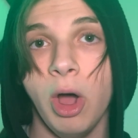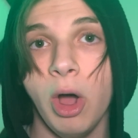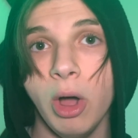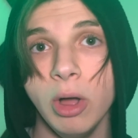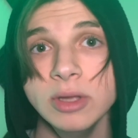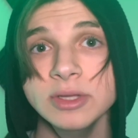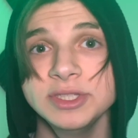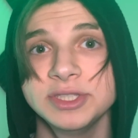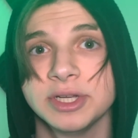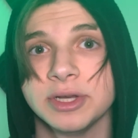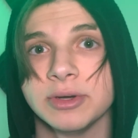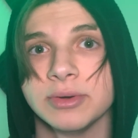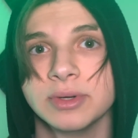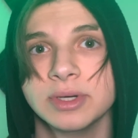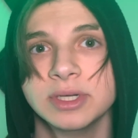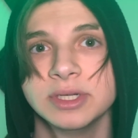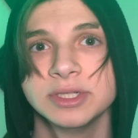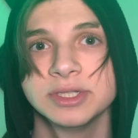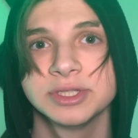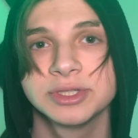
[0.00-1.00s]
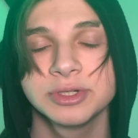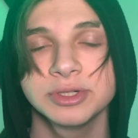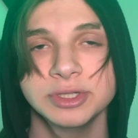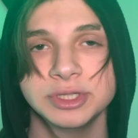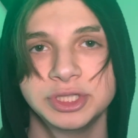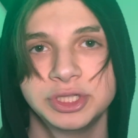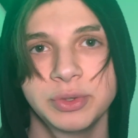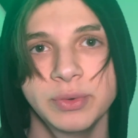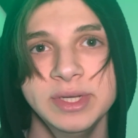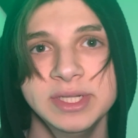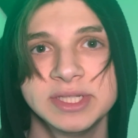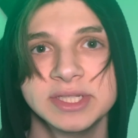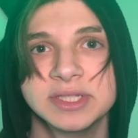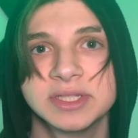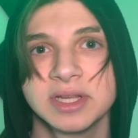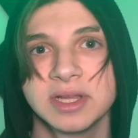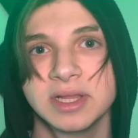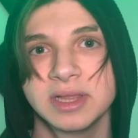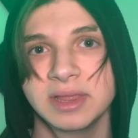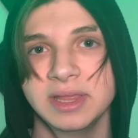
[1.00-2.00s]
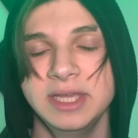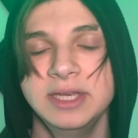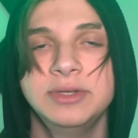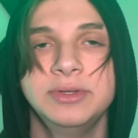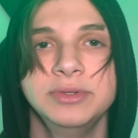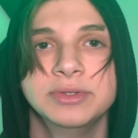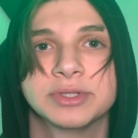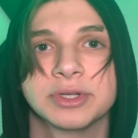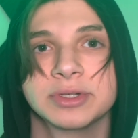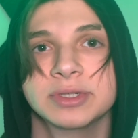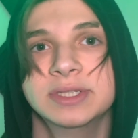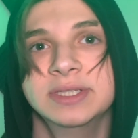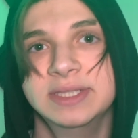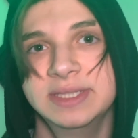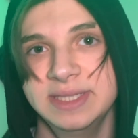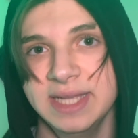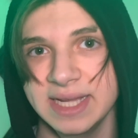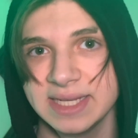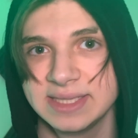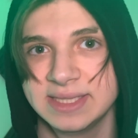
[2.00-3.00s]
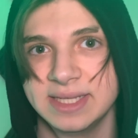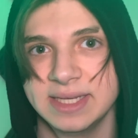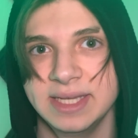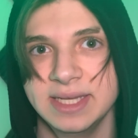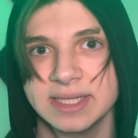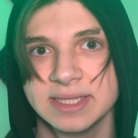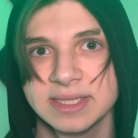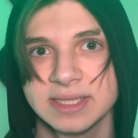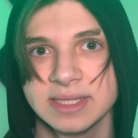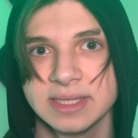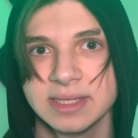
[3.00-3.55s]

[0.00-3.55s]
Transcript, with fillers: Also, certain choices lead to certain destinies.